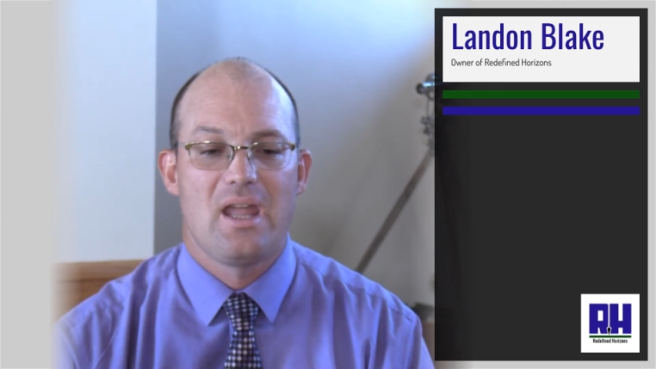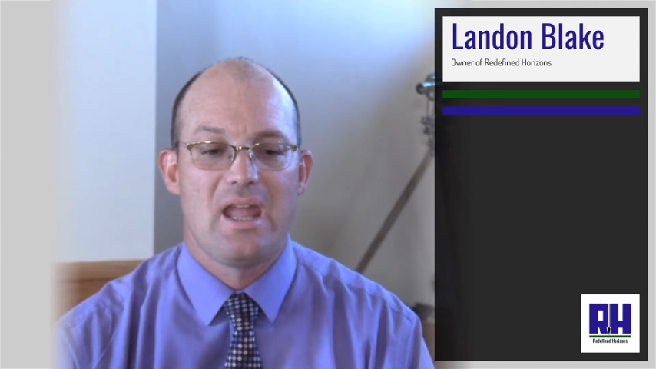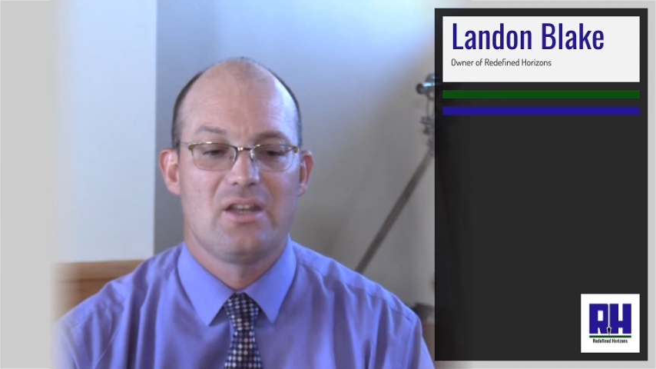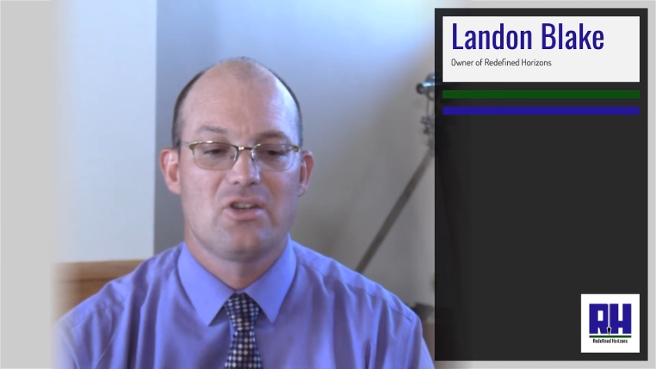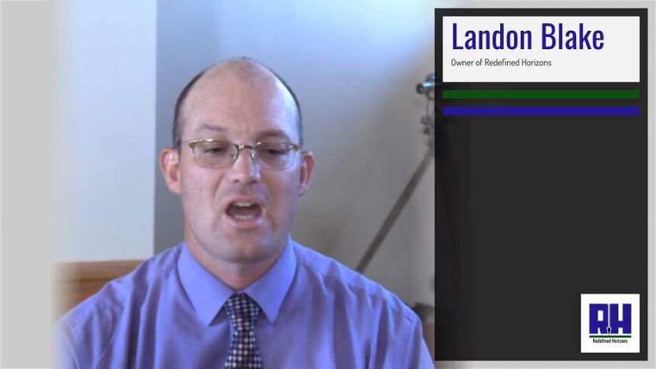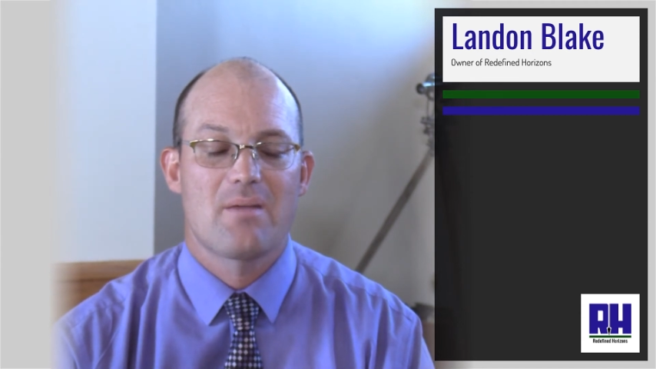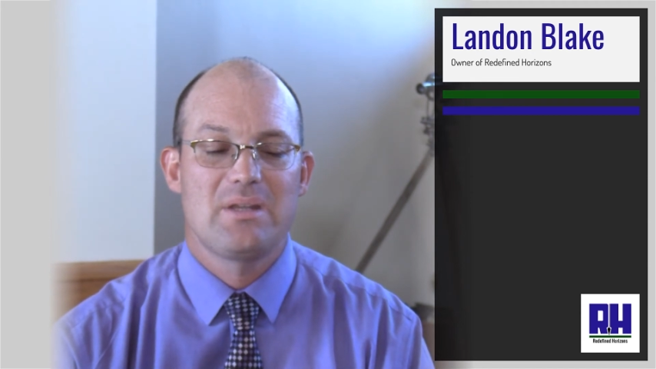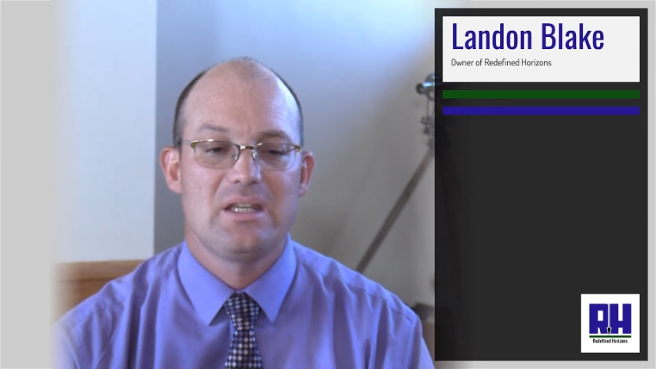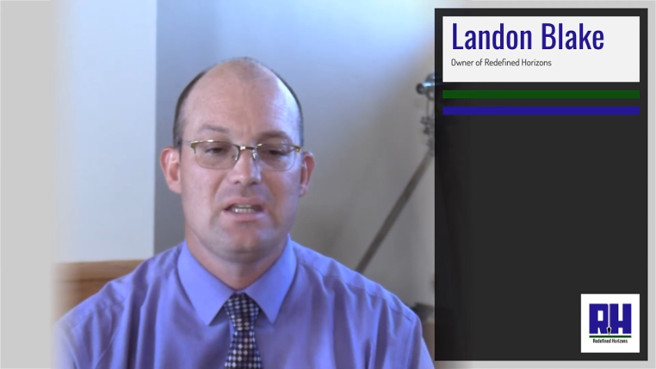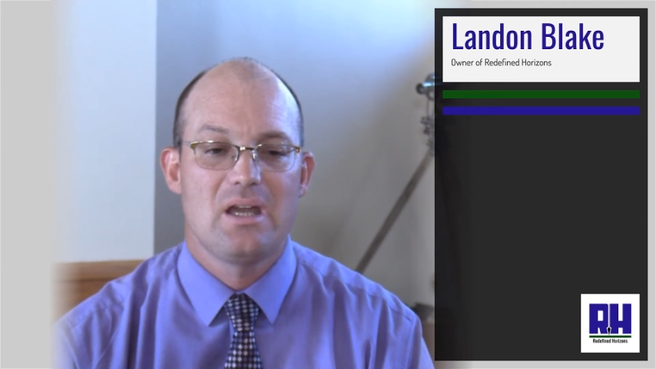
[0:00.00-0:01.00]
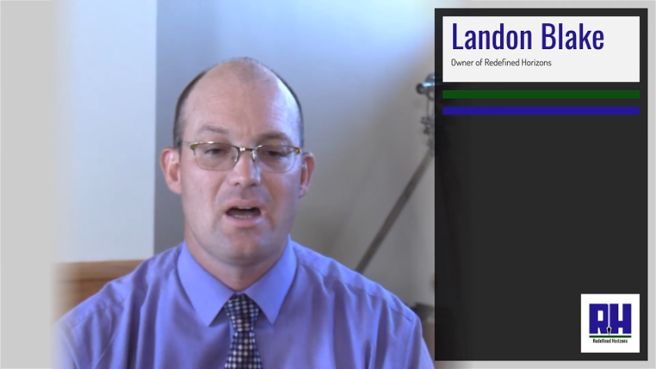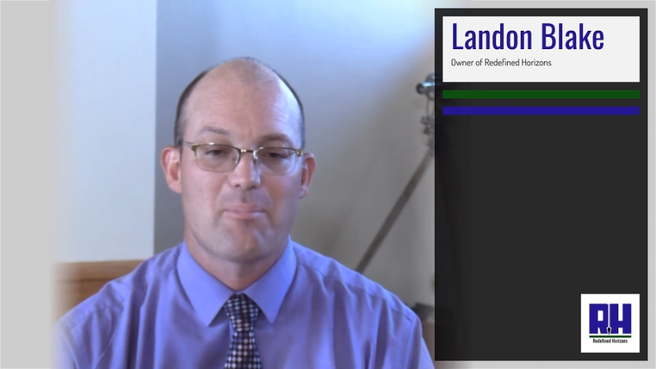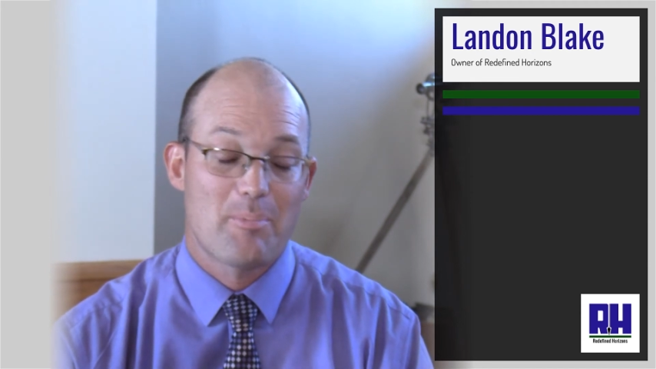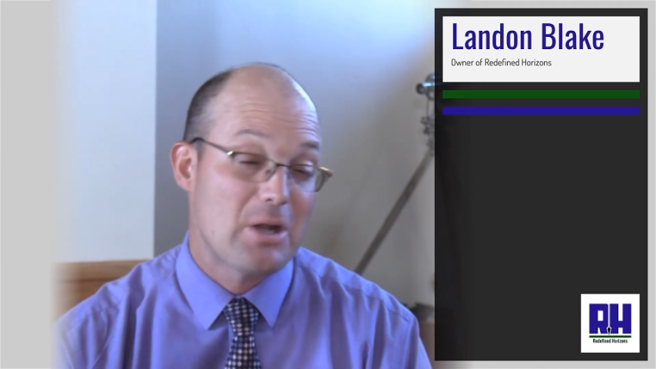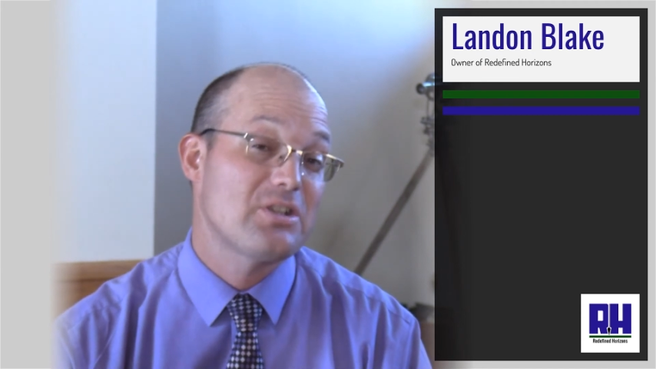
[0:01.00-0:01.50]
and you got to be uh,
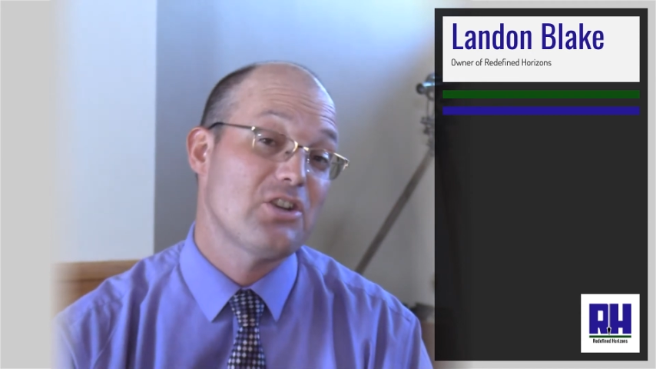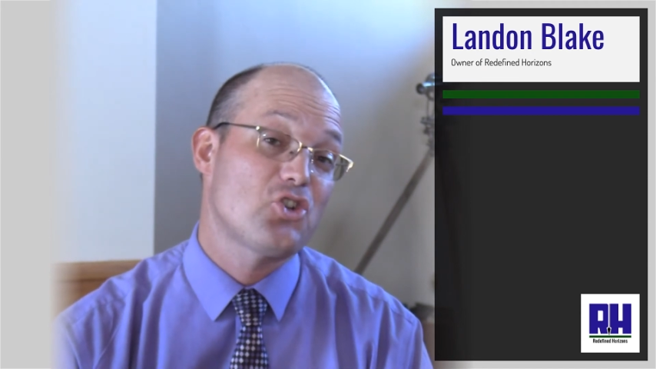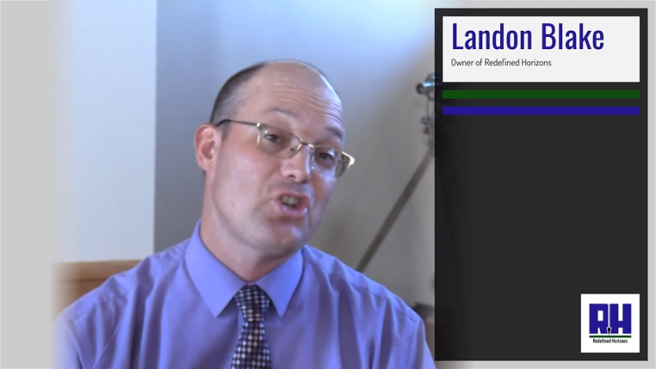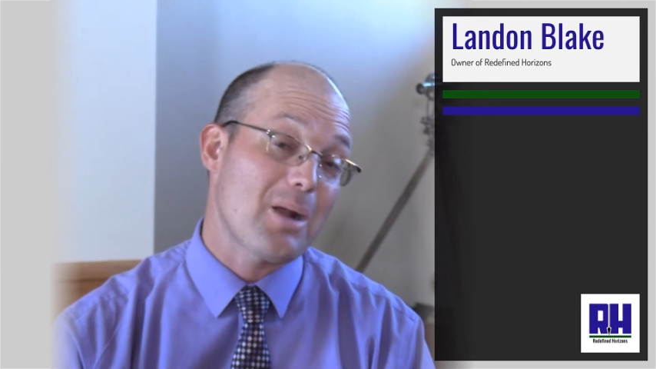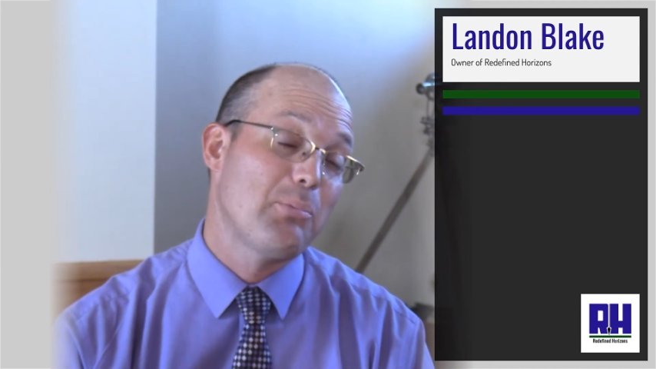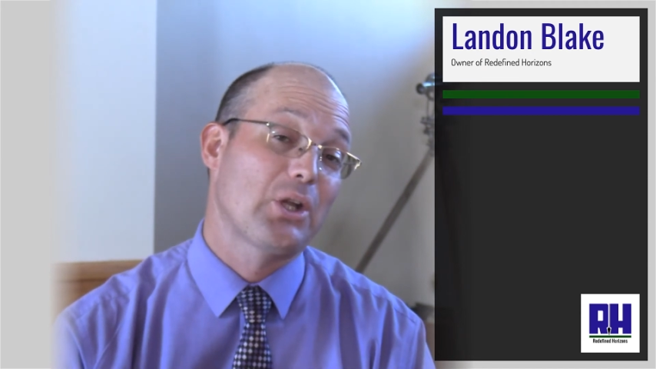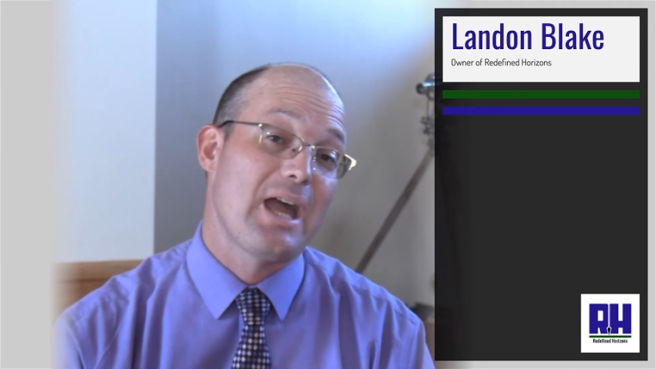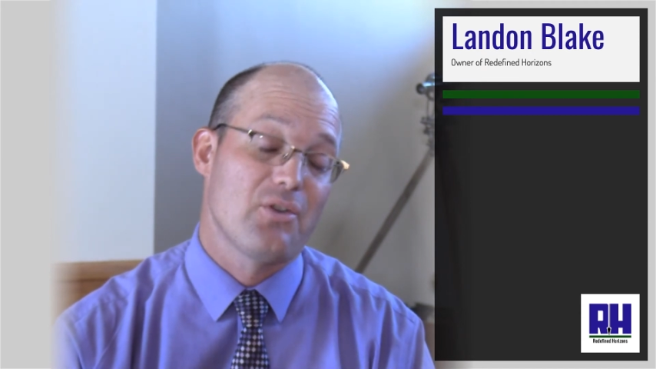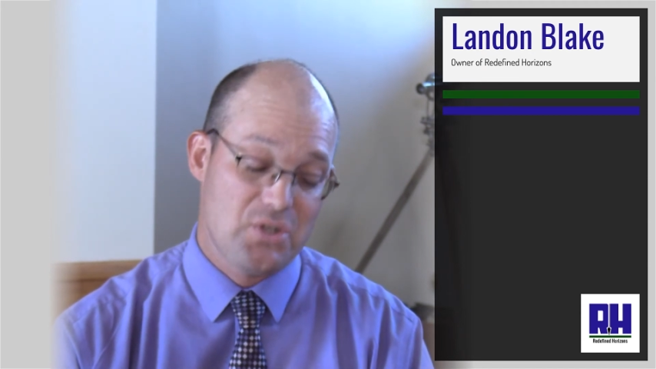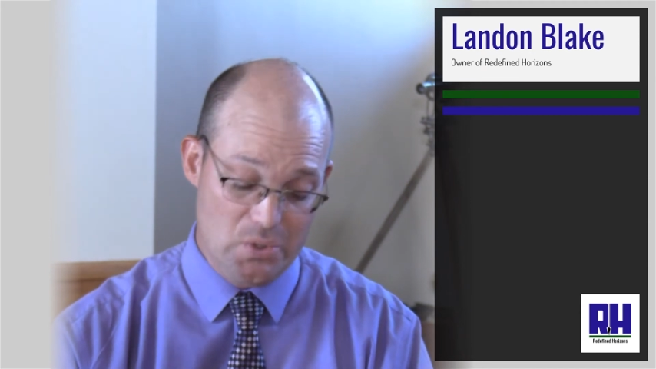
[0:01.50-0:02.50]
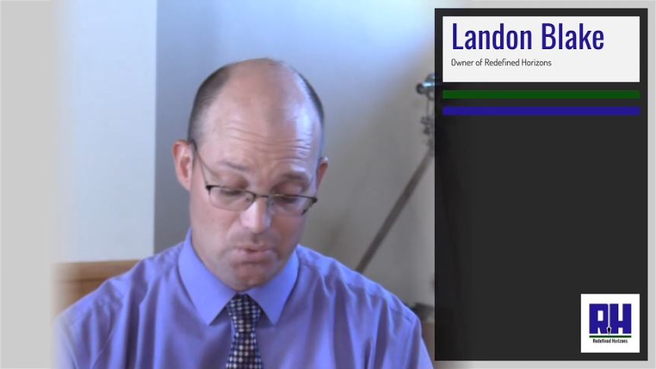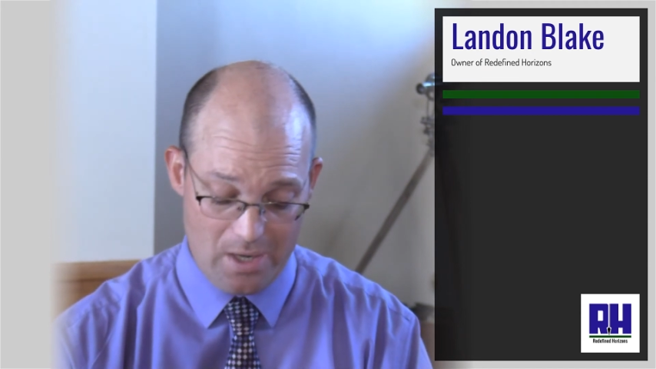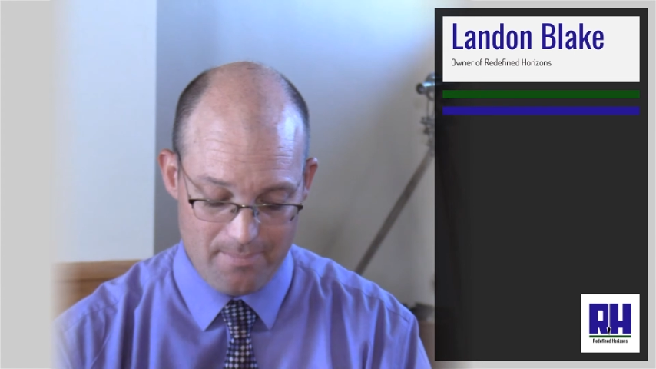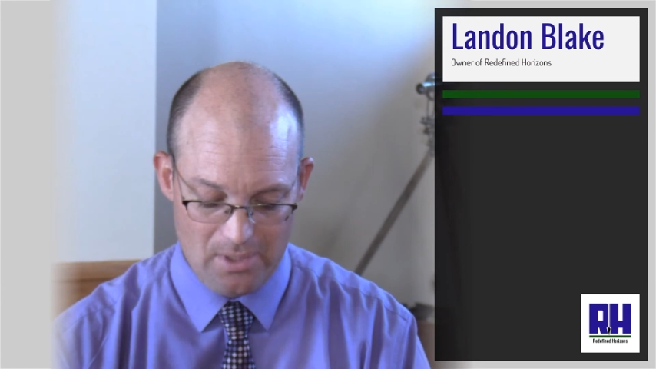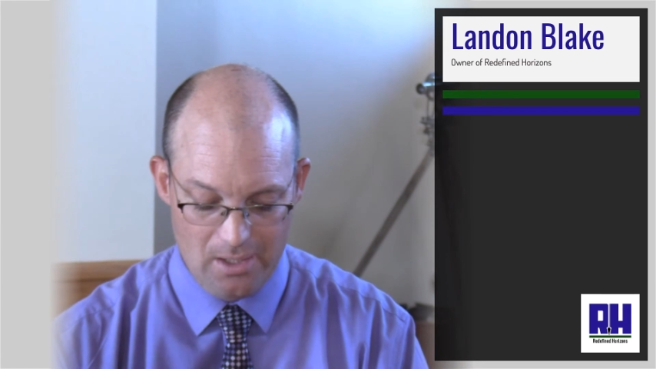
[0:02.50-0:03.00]
prepared to get your checkbook out too,
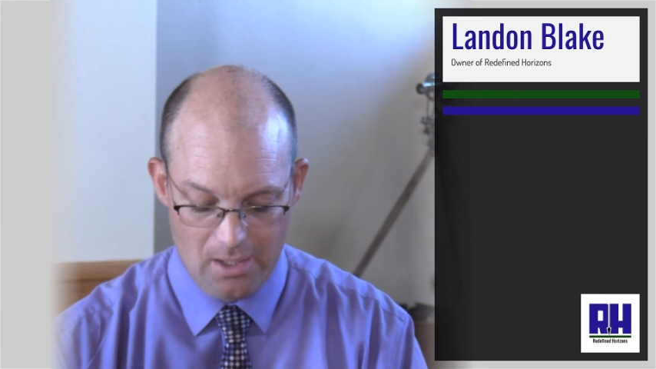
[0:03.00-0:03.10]
right?